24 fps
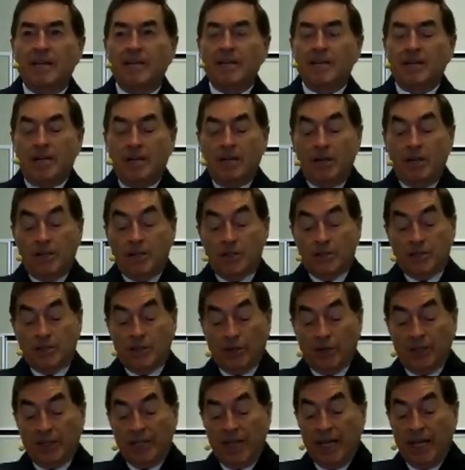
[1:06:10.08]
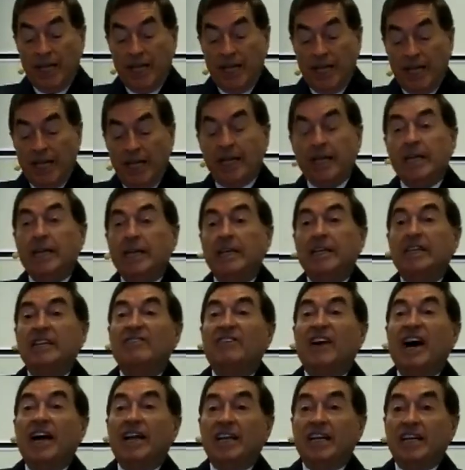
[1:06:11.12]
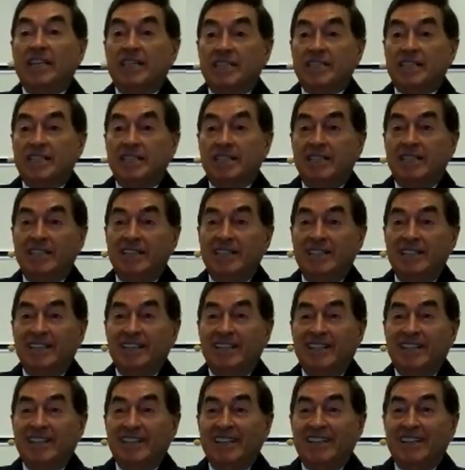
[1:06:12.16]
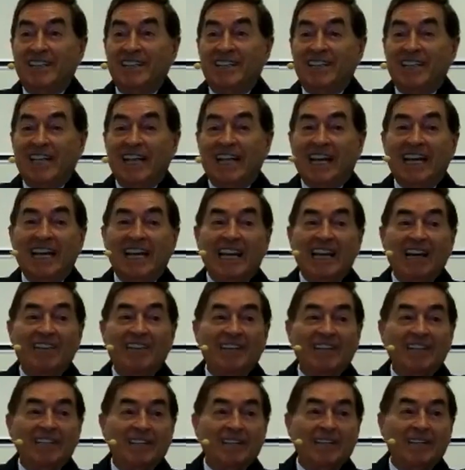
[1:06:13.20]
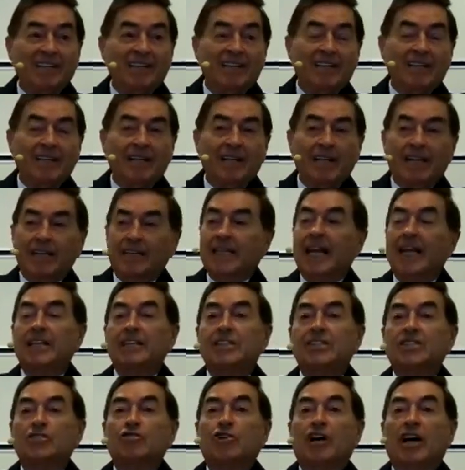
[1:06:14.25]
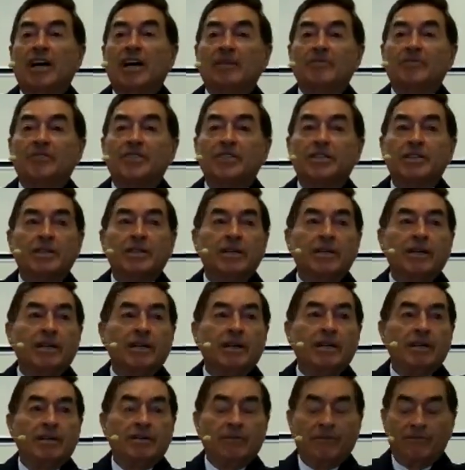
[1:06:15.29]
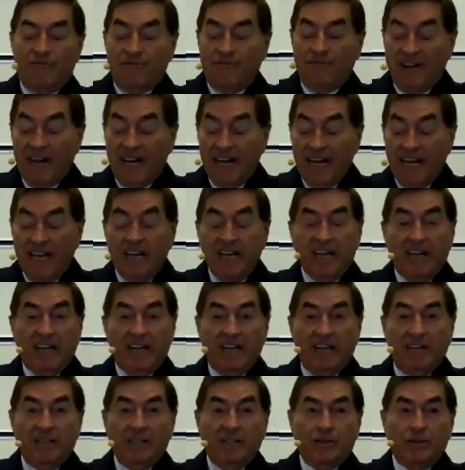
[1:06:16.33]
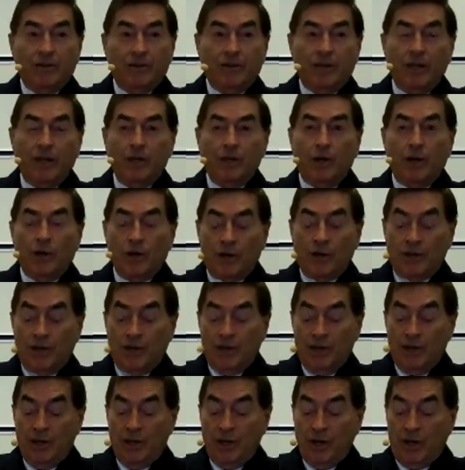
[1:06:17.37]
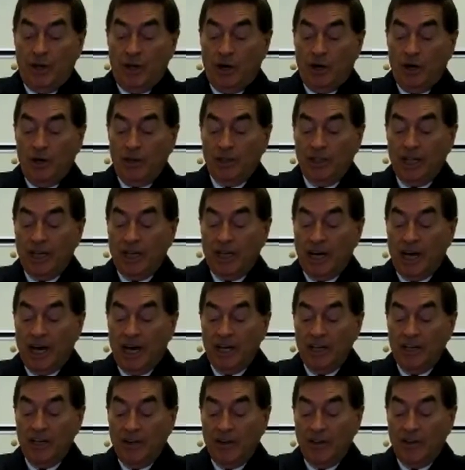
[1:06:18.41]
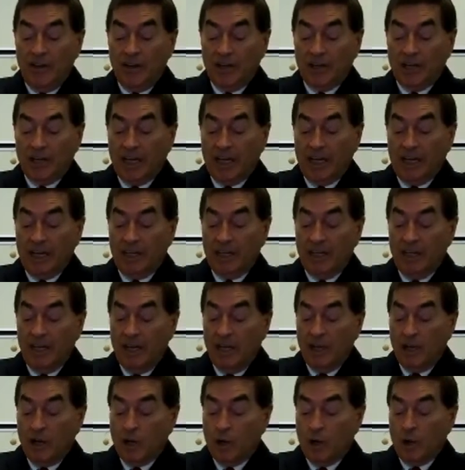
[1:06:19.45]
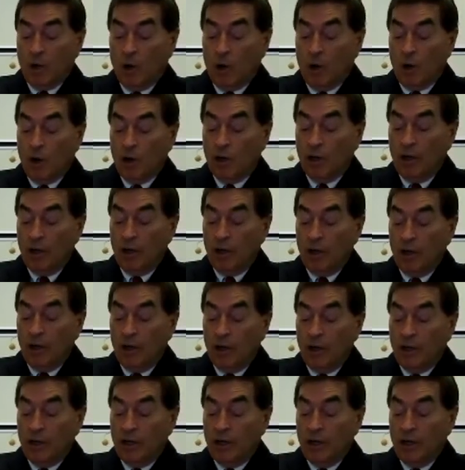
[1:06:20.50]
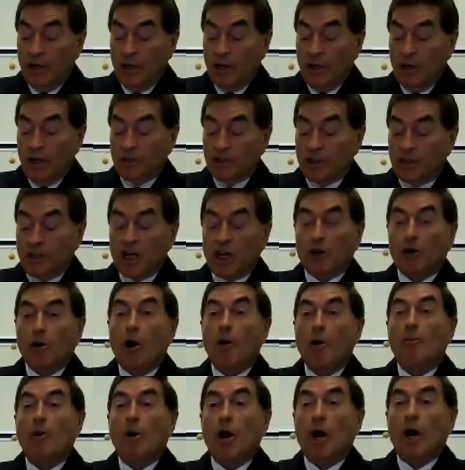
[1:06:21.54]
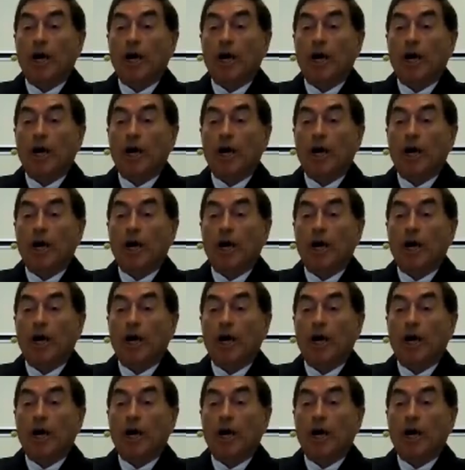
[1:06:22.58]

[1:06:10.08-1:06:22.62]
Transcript: So they divided 11 the ten tribes flee to the north under another king called Jeroboam.